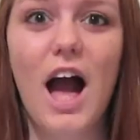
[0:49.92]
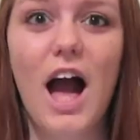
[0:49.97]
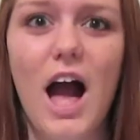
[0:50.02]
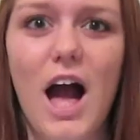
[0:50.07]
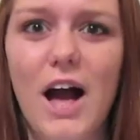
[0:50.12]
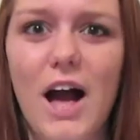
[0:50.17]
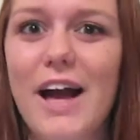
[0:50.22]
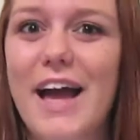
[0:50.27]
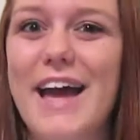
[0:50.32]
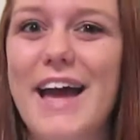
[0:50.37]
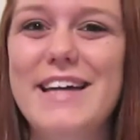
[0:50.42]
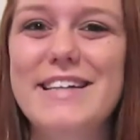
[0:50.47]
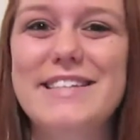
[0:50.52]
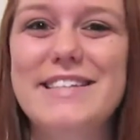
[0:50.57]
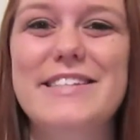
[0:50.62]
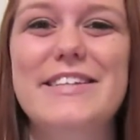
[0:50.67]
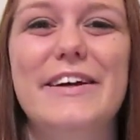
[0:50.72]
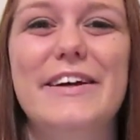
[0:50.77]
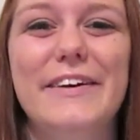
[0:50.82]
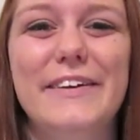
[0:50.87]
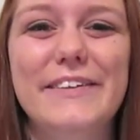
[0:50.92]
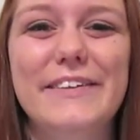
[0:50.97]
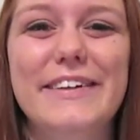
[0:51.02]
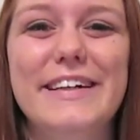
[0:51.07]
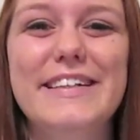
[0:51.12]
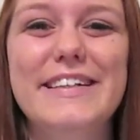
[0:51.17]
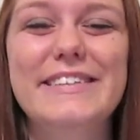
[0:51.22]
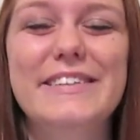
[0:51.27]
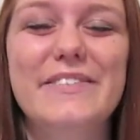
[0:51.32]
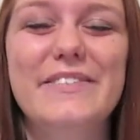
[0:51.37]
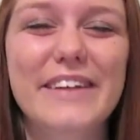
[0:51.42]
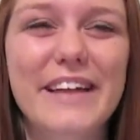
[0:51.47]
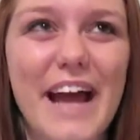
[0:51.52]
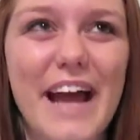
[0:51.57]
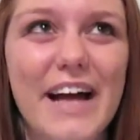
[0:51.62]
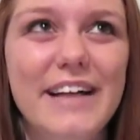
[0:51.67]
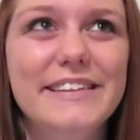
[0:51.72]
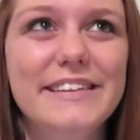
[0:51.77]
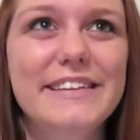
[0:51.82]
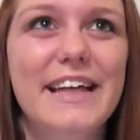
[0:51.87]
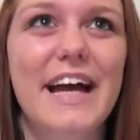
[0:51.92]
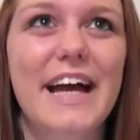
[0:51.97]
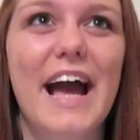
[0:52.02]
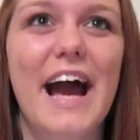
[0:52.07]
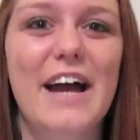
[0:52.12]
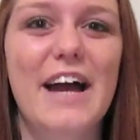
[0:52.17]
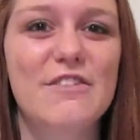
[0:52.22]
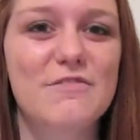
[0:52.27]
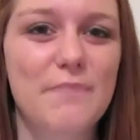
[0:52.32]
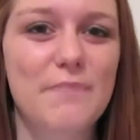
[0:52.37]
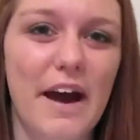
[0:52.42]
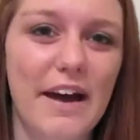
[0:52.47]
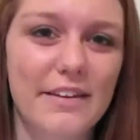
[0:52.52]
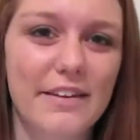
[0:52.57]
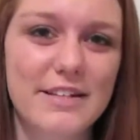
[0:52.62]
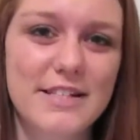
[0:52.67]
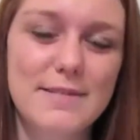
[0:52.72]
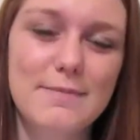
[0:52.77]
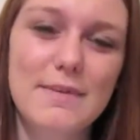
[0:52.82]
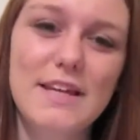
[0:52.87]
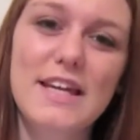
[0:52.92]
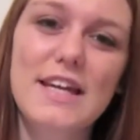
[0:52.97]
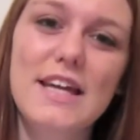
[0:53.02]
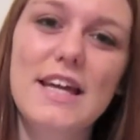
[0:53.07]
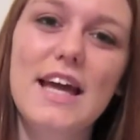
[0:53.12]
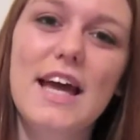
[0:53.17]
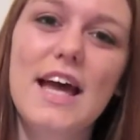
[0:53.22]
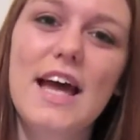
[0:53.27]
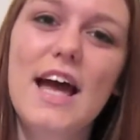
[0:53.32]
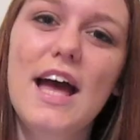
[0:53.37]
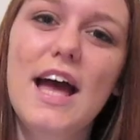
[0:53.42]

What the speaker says: Okay, so something else that kind of bothers me,